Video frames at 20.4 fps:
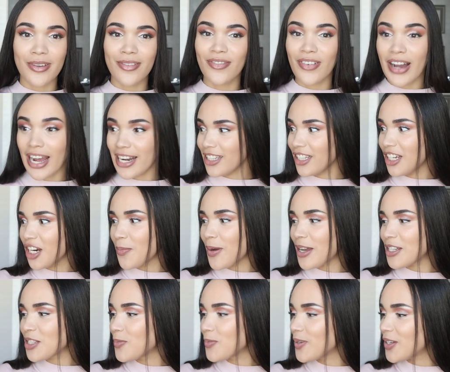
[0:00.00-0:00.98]
we finally are
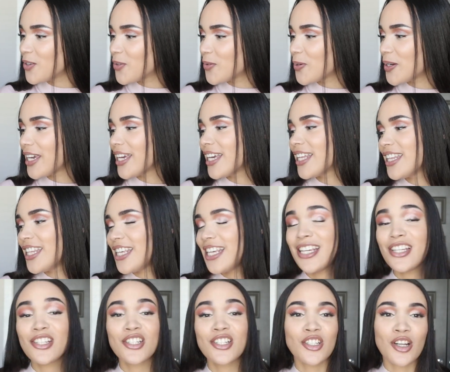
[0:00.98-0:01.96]
about to be doing
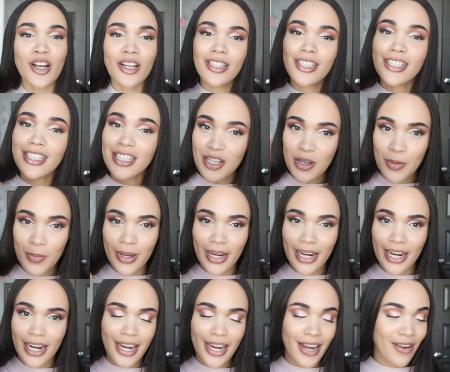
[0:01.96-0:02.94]
the Charlotte
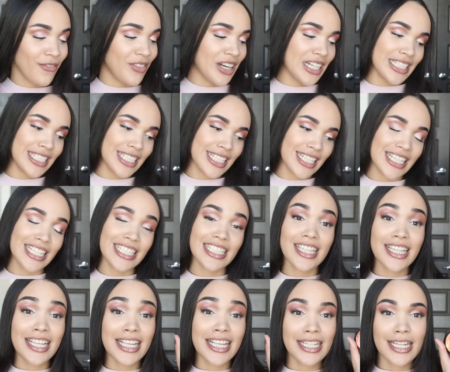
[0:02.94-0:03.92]
Tilbury versus
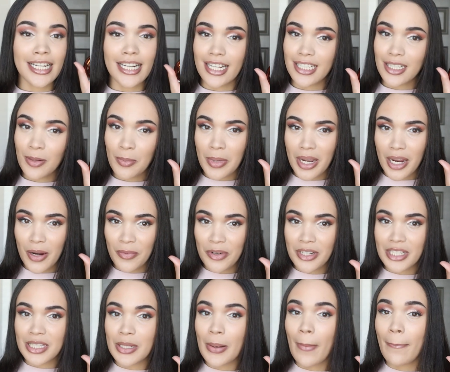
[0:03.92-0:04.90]
the Danessa
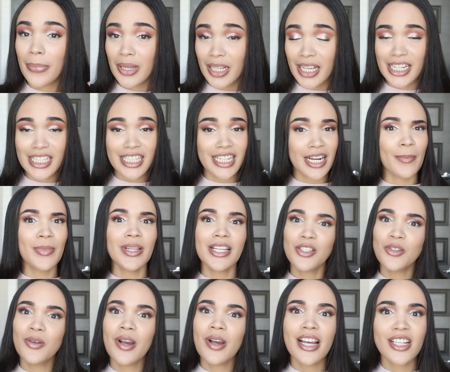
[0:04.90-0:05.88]
Myrick's blush. And I'm gonna
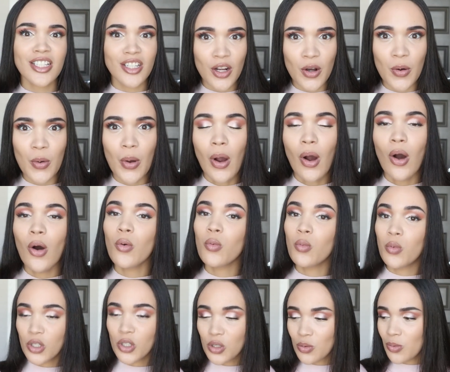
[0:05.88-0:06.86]
let you guys know
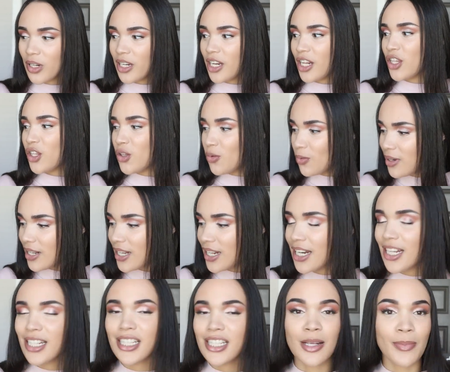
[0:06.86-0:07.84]
which one you
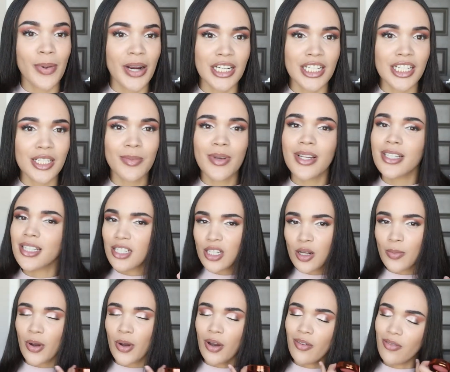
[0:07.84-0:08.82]
need to purchase because
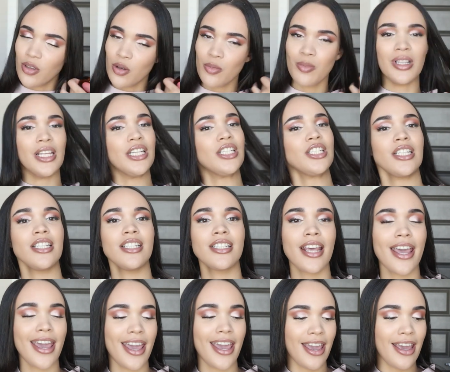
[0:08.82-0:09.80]
these are both new
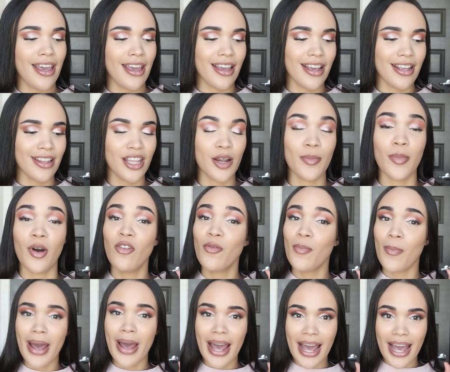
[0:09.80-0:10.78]
blushes and they're
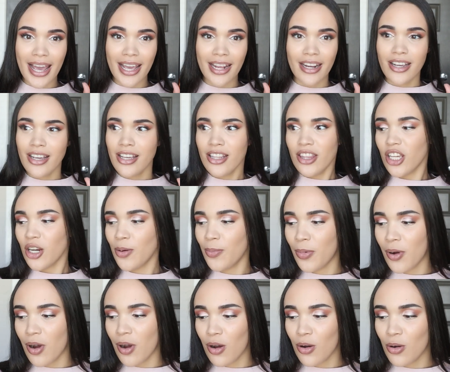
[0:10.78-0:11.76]
both matte.
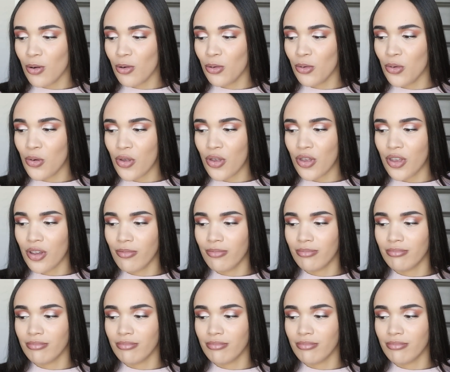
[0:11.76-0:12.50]
They're both